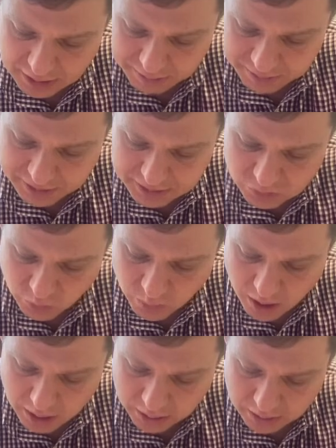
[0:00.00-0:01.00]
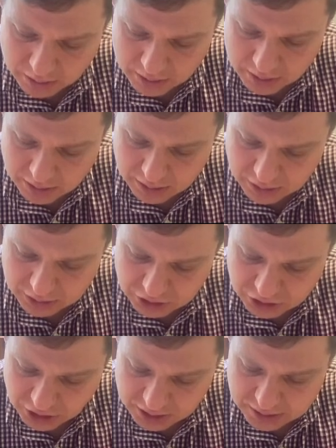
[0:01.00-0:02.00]
plus 1, is
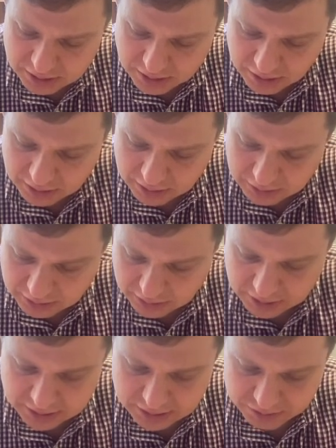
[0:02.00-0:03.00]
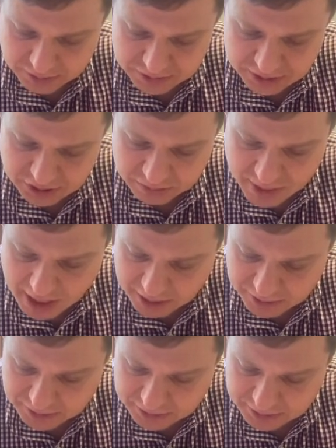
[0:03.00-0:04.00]
just this transition
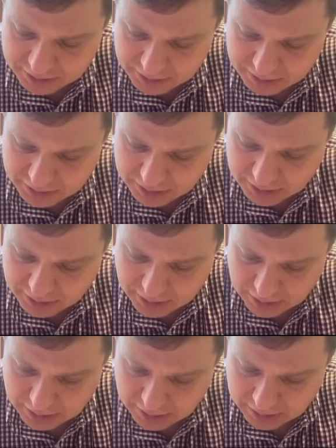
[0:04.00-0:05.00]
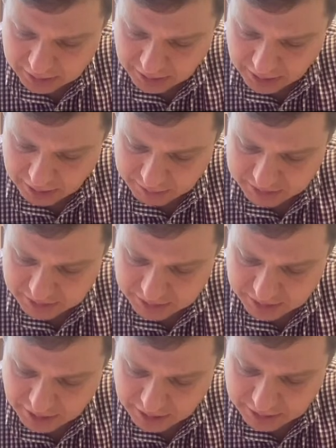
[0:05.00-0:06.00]
matrix times
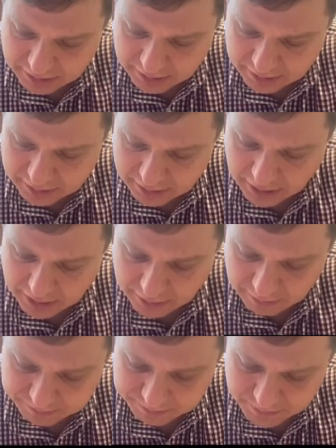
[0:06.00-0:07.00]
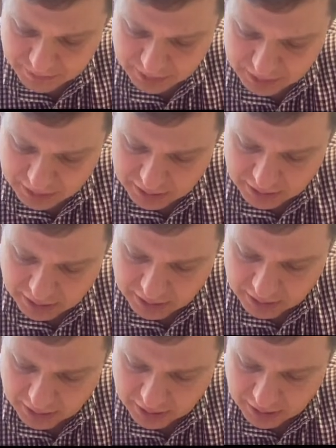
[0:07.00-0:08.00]
theta k.
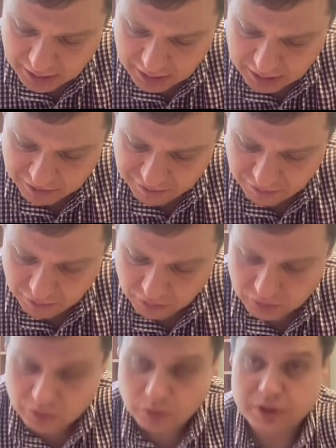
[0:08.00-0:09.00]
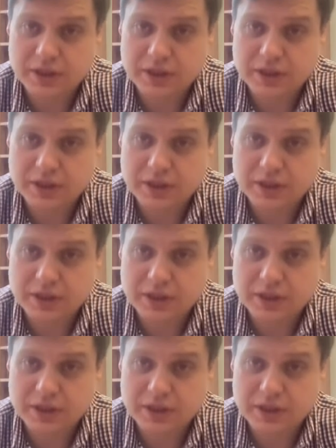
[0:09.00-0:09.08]
And if you do it